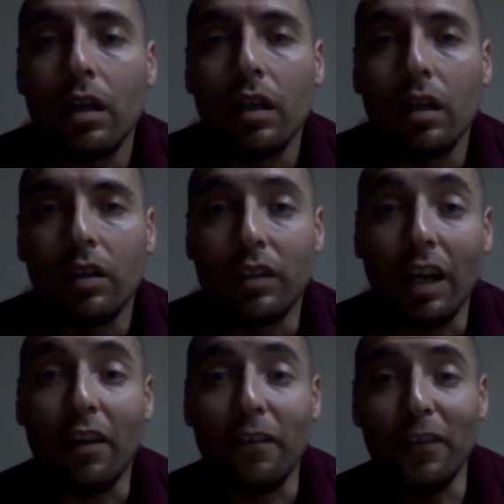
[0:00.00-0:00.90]

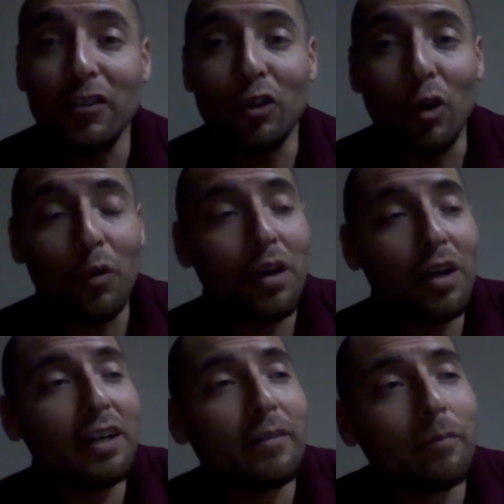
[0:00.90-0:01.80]
Now the first story
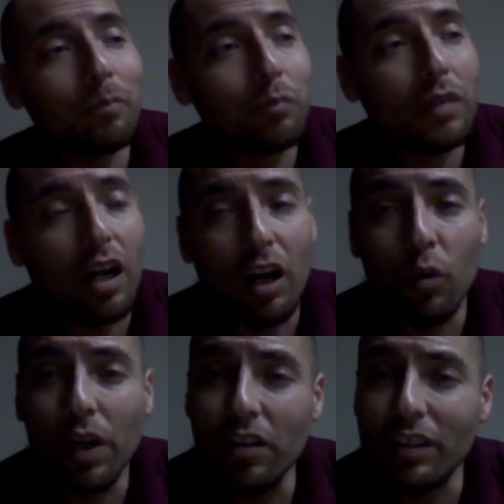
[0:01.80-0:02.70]
arc,
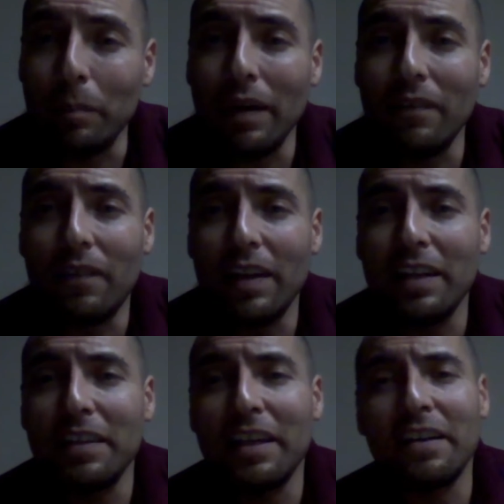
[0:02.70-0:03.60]
Riddler's the main
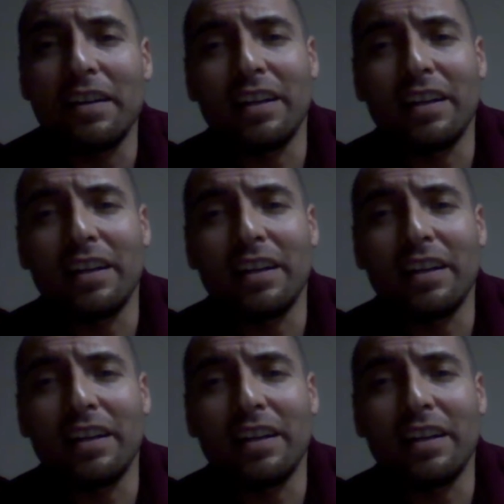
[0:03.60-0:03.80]
villain there,